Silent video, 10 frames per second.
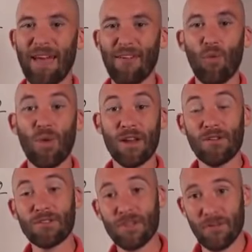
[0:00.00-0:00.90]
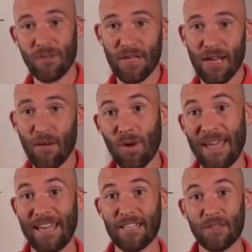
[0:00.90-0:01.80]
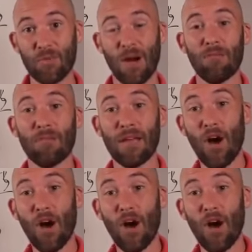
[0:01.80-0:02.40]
have a Windows server on the network, and it is probably